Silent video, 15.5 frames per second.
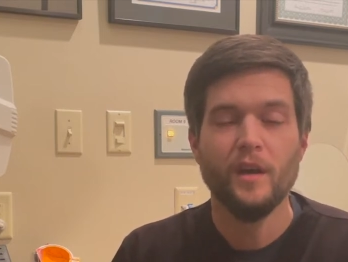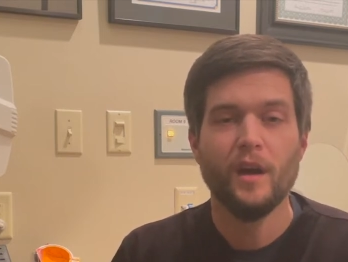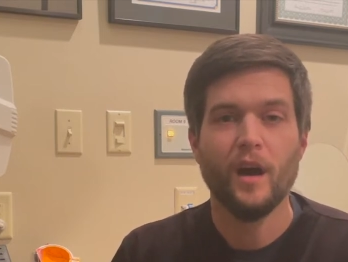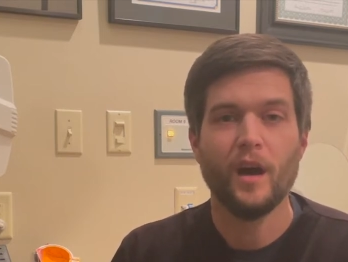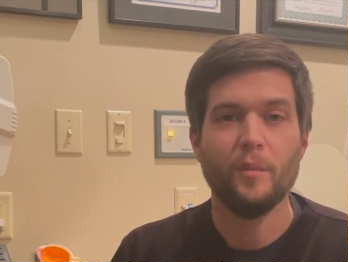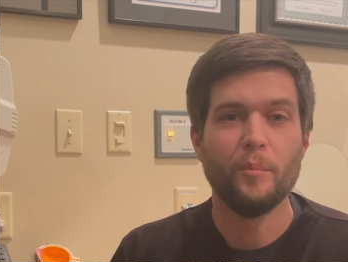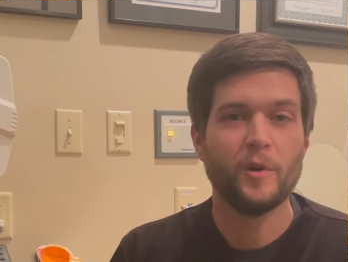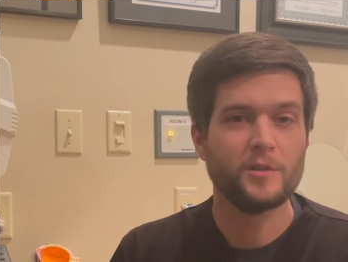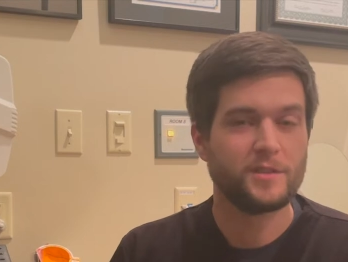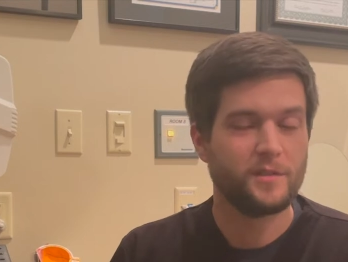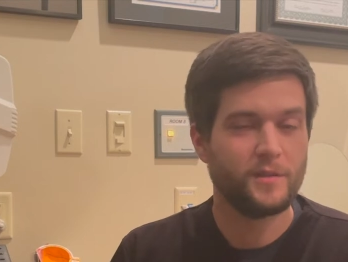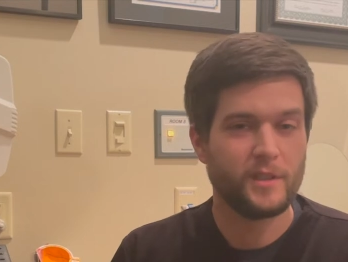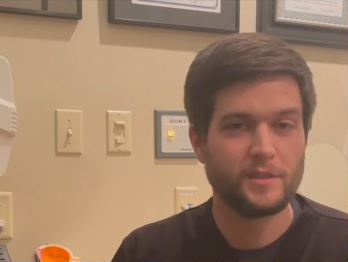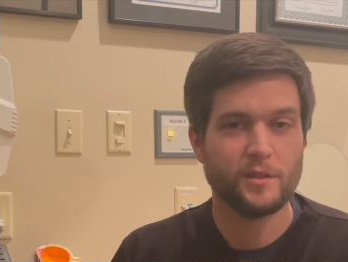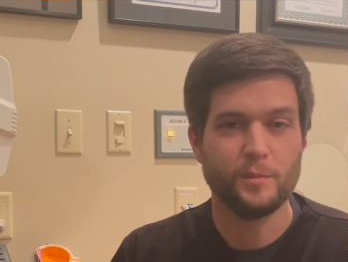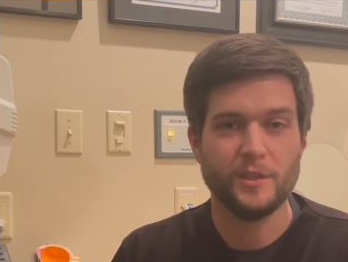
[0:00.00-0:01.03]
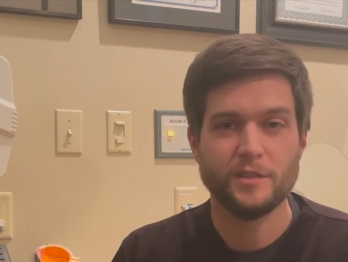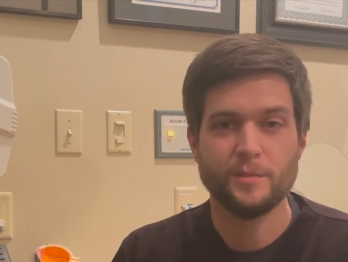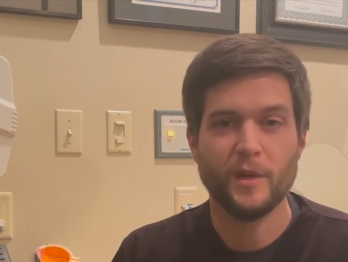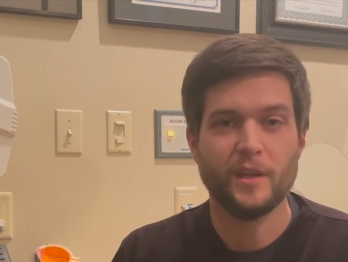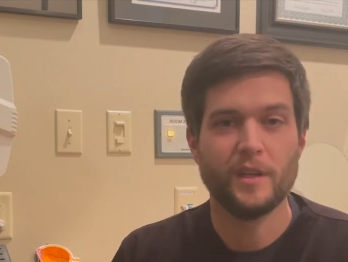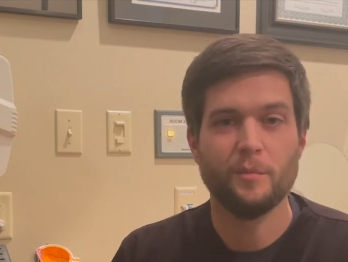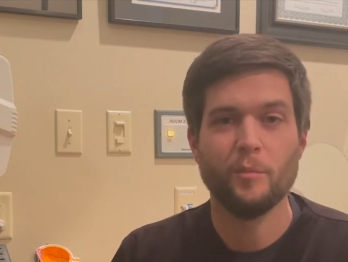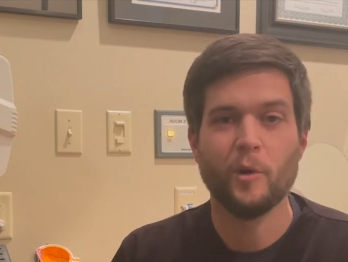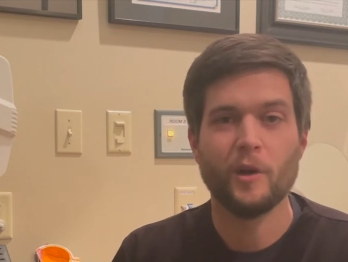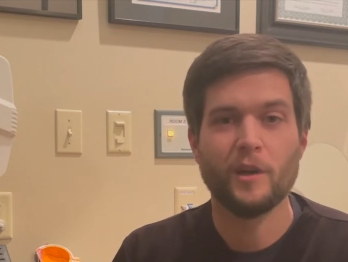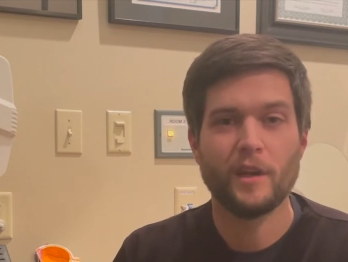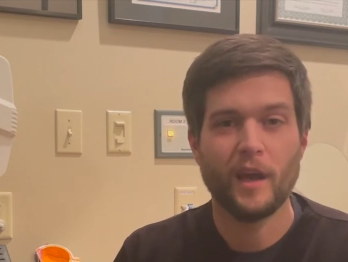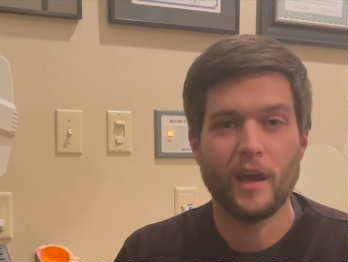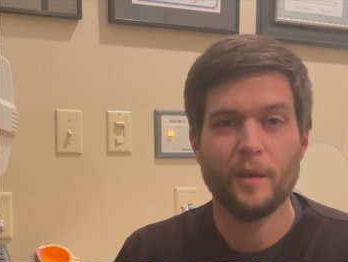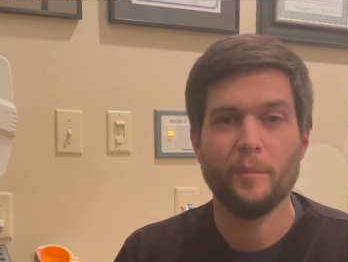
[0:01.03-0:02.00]
uh, most of us will be spending more
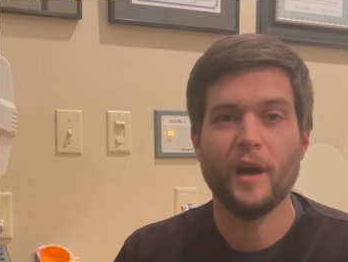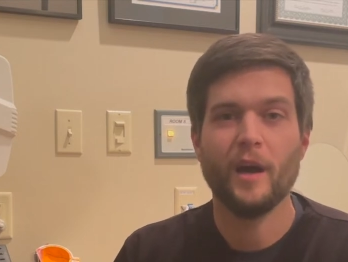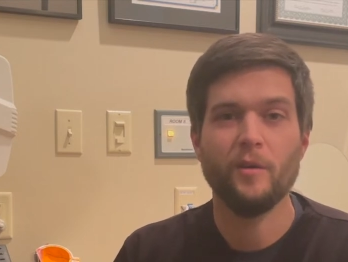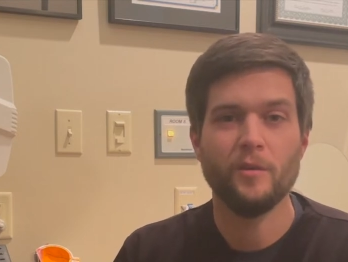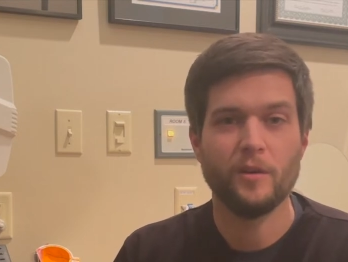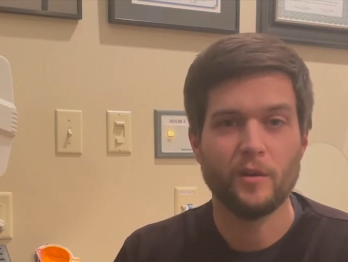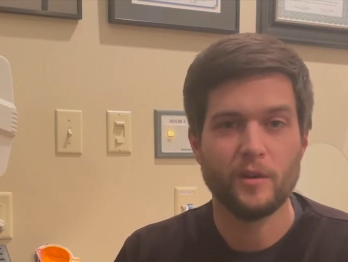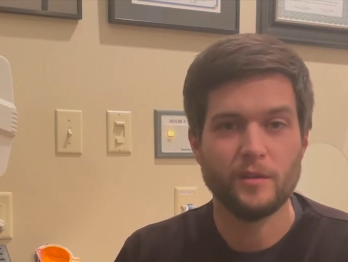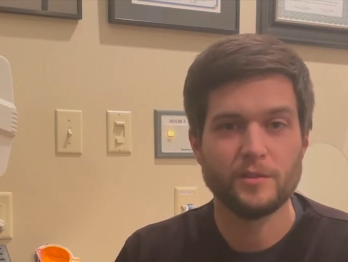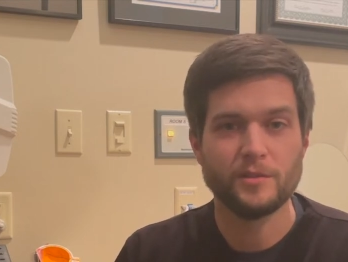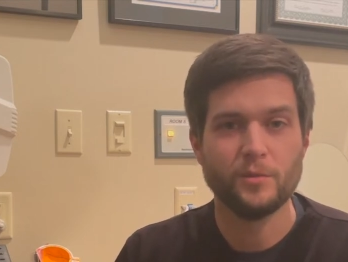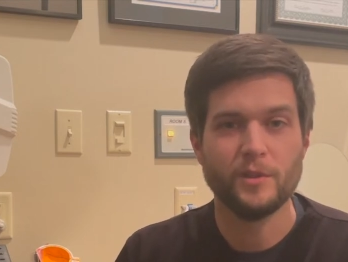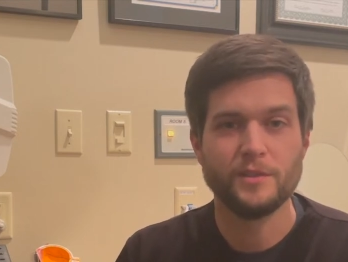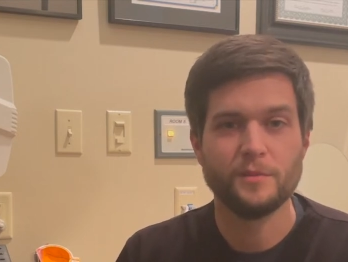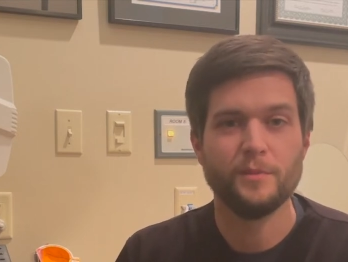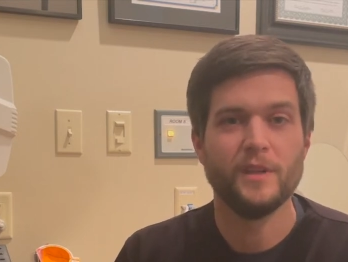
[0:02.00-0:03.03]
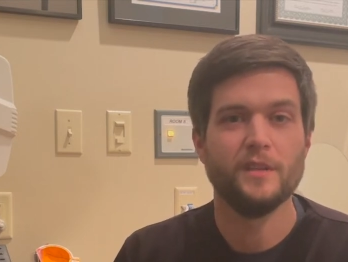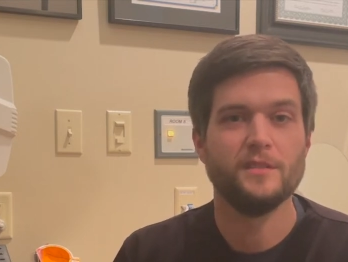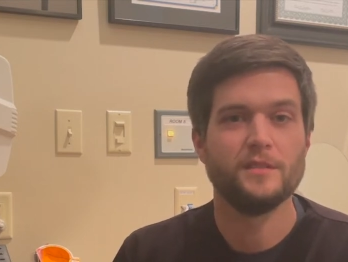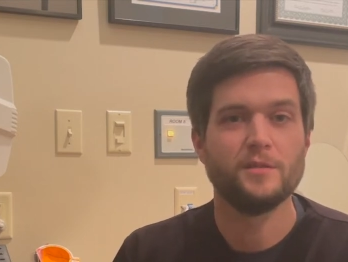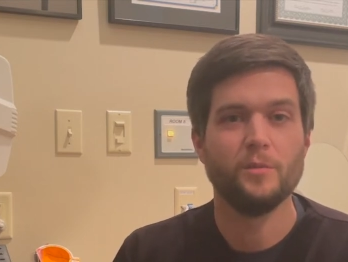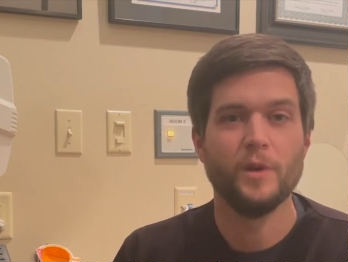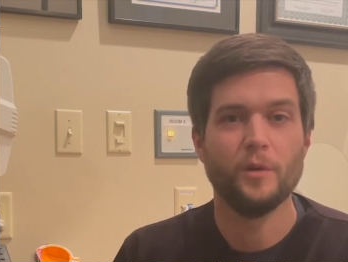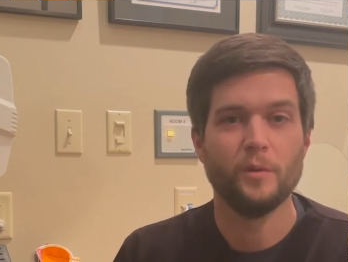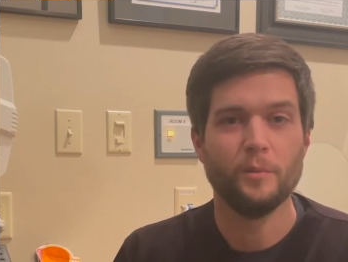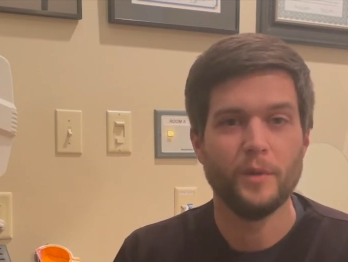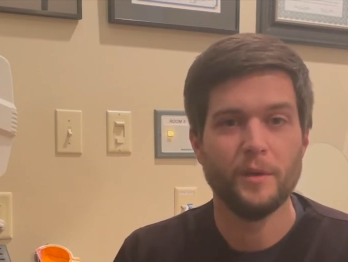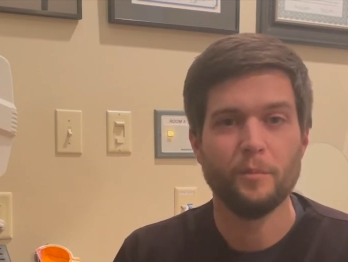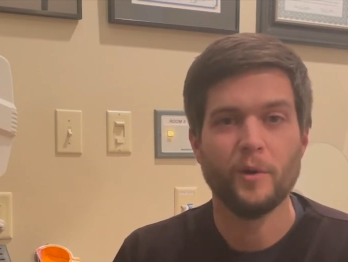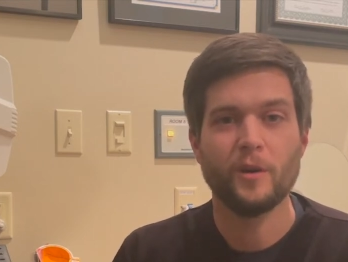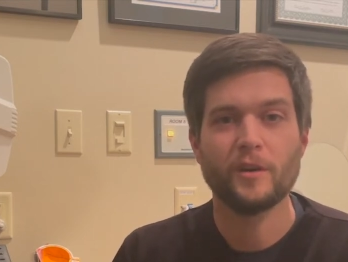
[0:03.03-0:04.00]
time outdoors, which means we will be
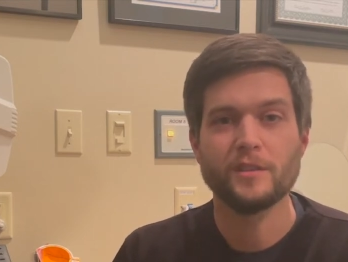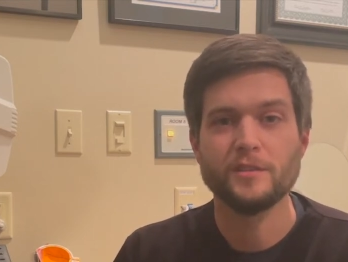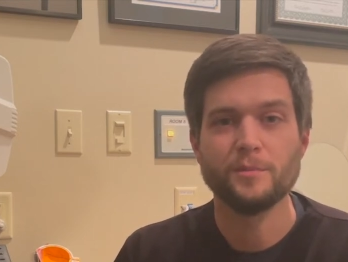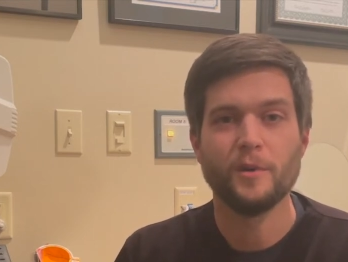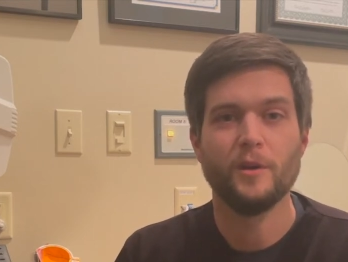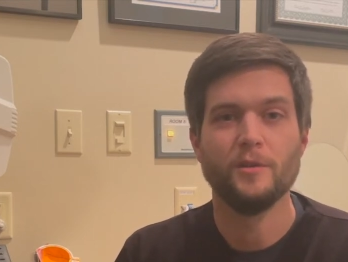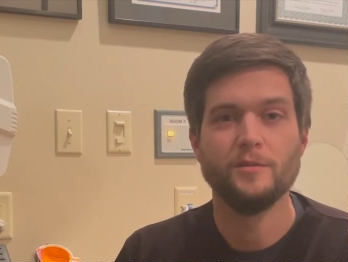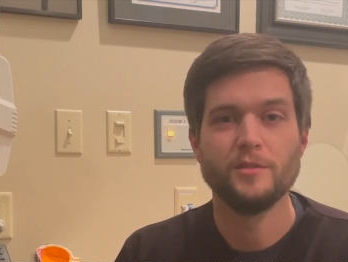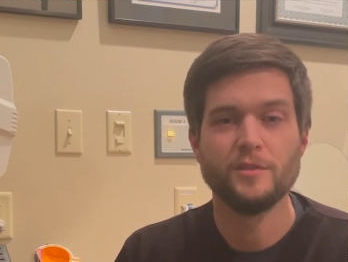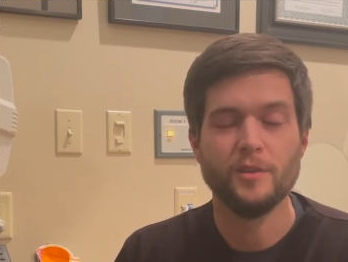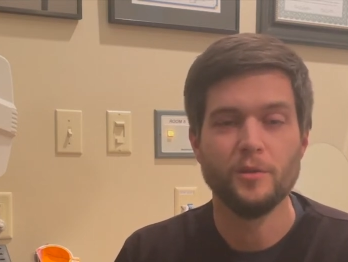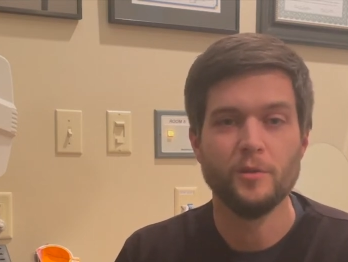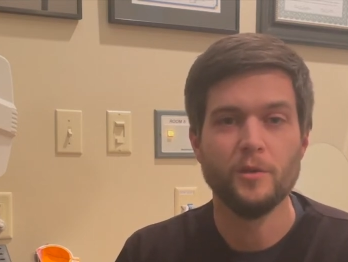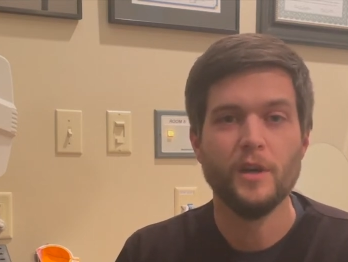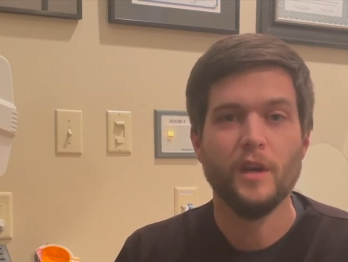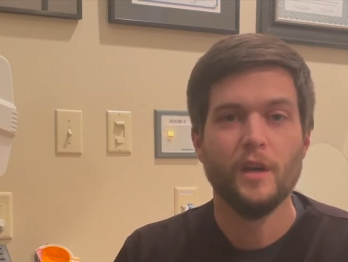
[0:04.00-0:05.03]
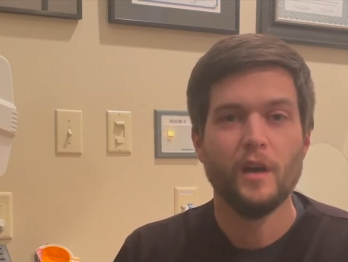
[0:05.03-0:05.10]
more exposed to